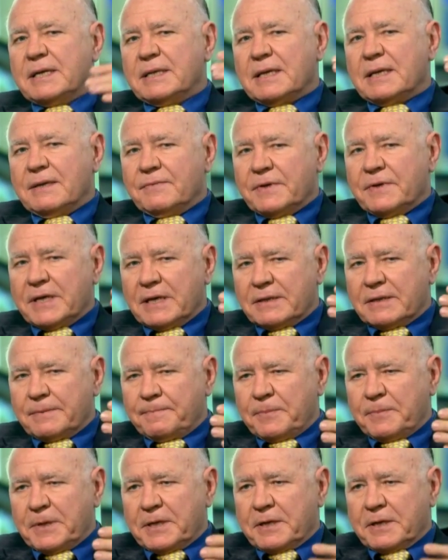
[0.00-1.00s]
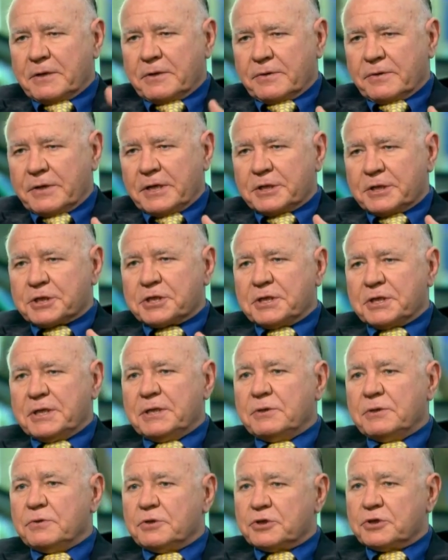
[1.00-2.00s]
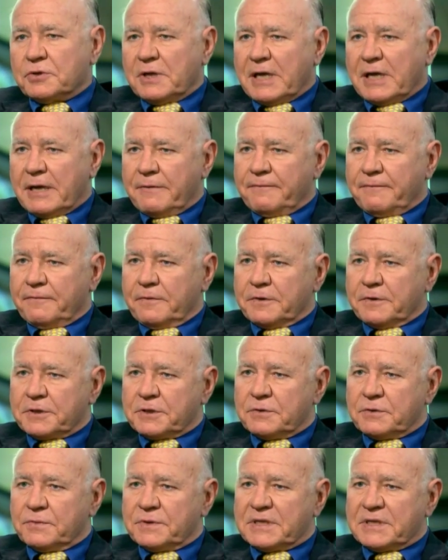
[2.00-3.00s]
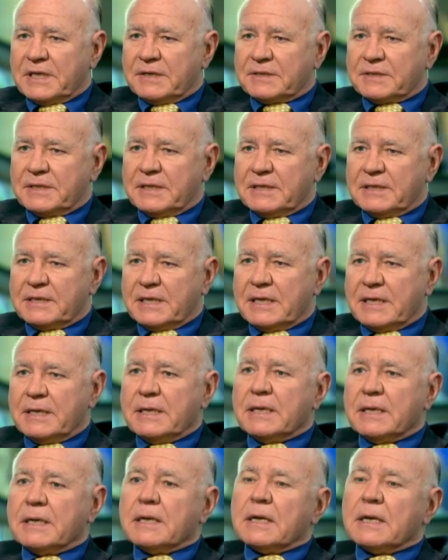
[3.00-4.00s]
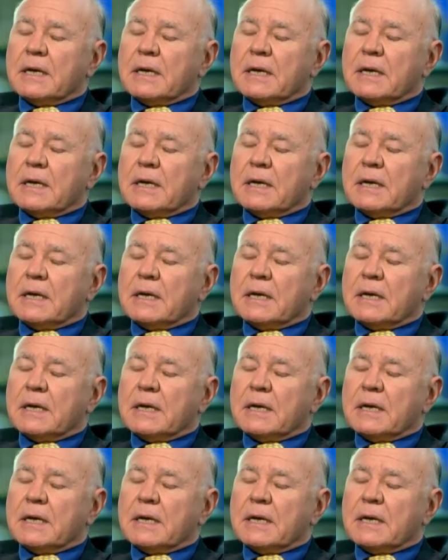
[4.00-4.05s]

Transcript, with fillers: and then we had a big correction into July 1st, 2010.